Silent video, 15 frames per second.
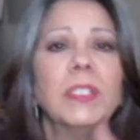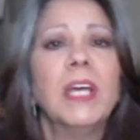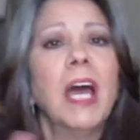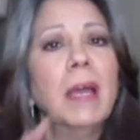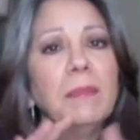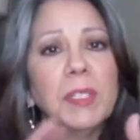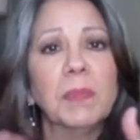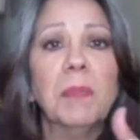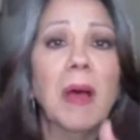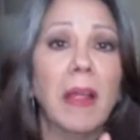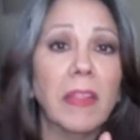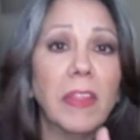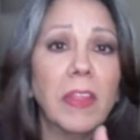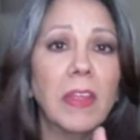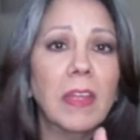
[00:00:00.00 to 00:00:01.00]
times a
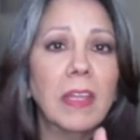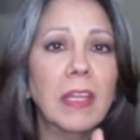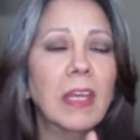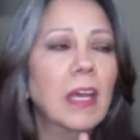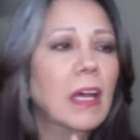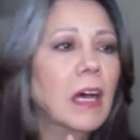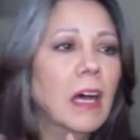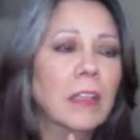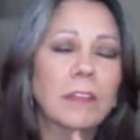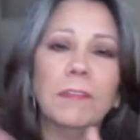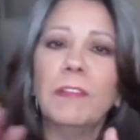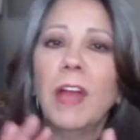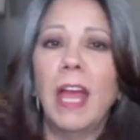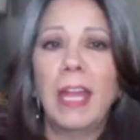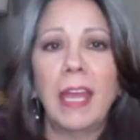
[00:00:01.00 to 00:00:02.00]
month on a
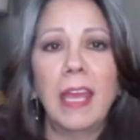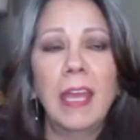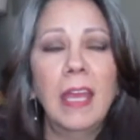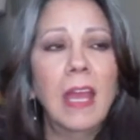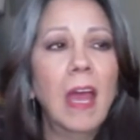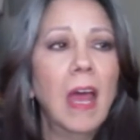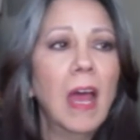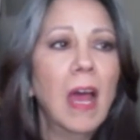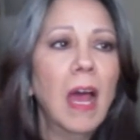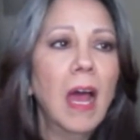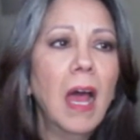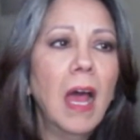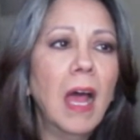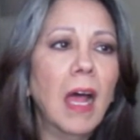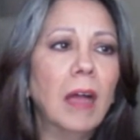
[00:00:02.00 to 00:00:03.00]
Friday.
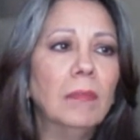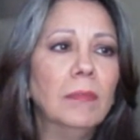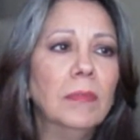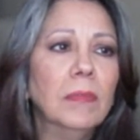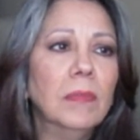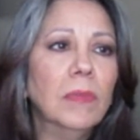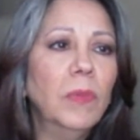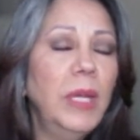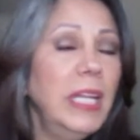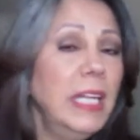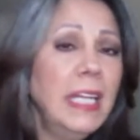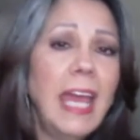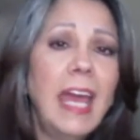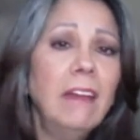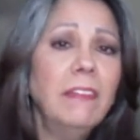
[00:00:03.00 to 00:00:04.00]
We
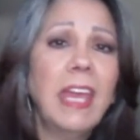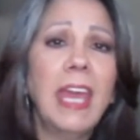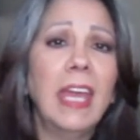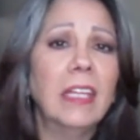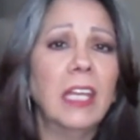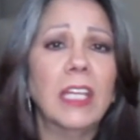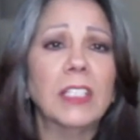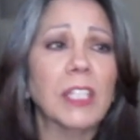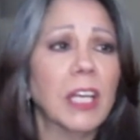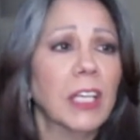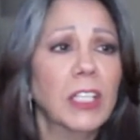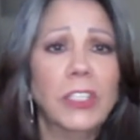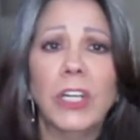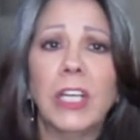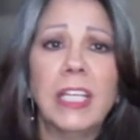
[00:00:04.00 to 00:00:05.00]
didn't have candies and
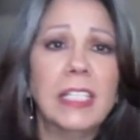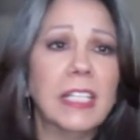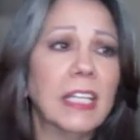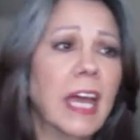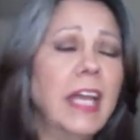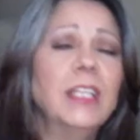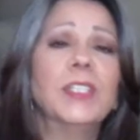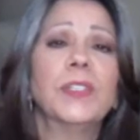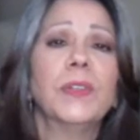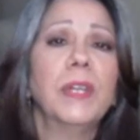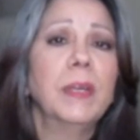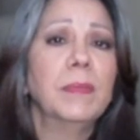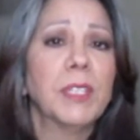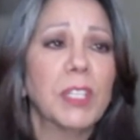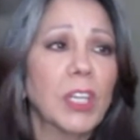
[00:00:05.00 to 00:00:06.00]
cookies and ice
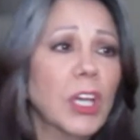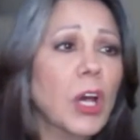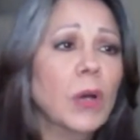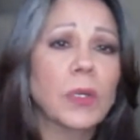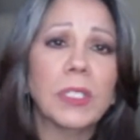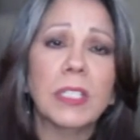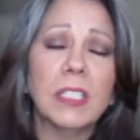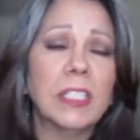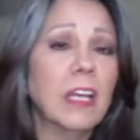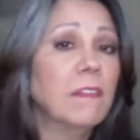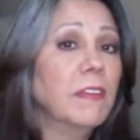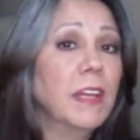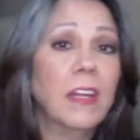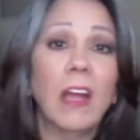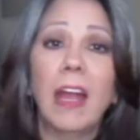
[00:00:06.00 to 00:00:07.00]
creams and Cokes and
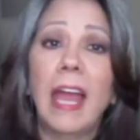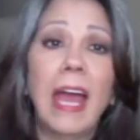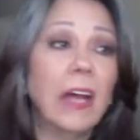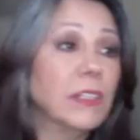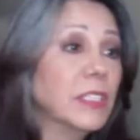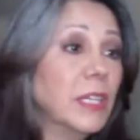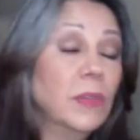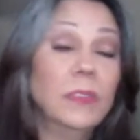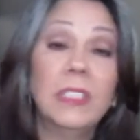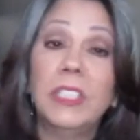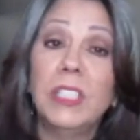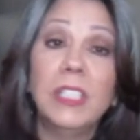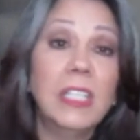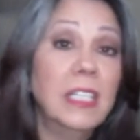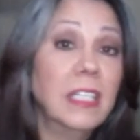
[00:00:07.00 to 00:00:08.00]
stuff in our house. It
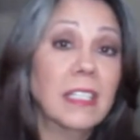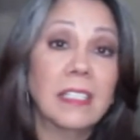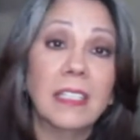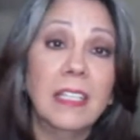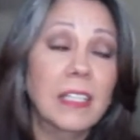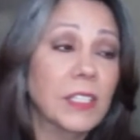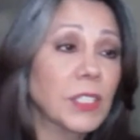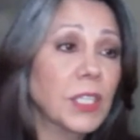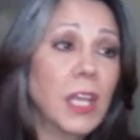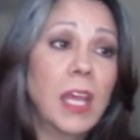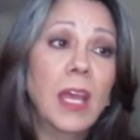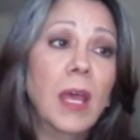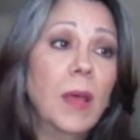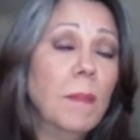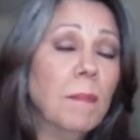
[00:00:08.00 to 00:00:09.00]
just didn't exist.
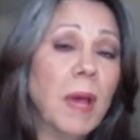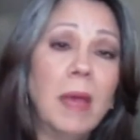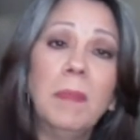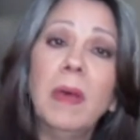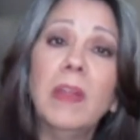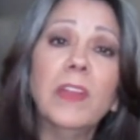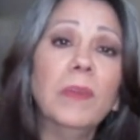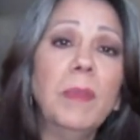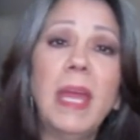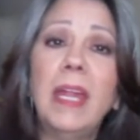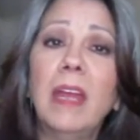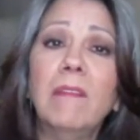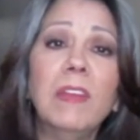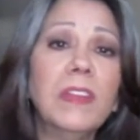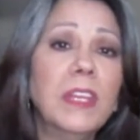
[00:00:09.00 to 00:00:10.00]
My mother
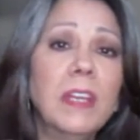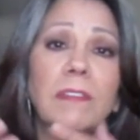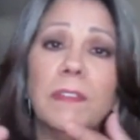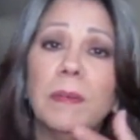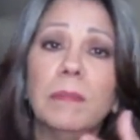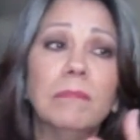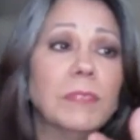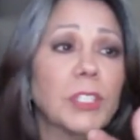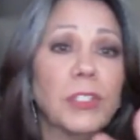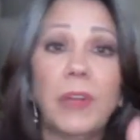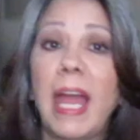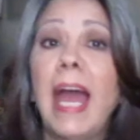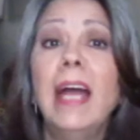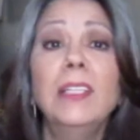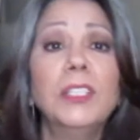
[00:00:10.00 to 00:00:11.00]
made everything from
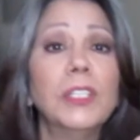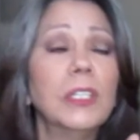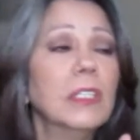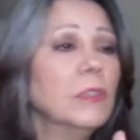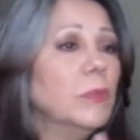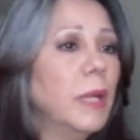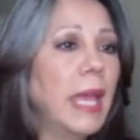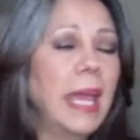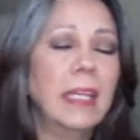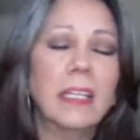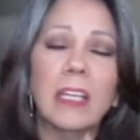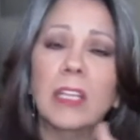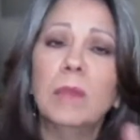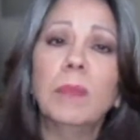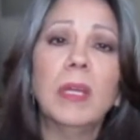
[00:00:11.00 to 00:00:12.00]
scratch. We ate
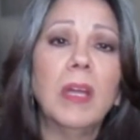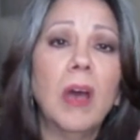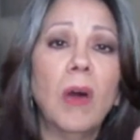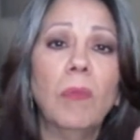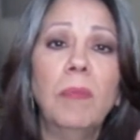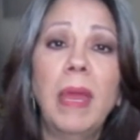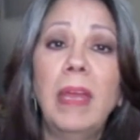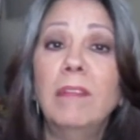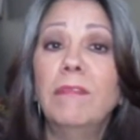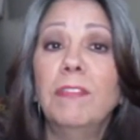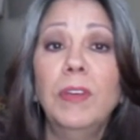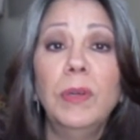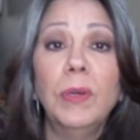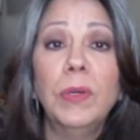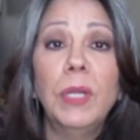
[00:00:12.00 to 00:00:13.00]
nothing but homemade
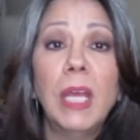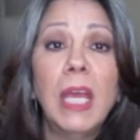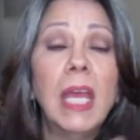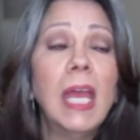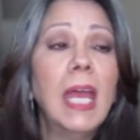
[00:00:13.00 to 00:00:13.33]
food,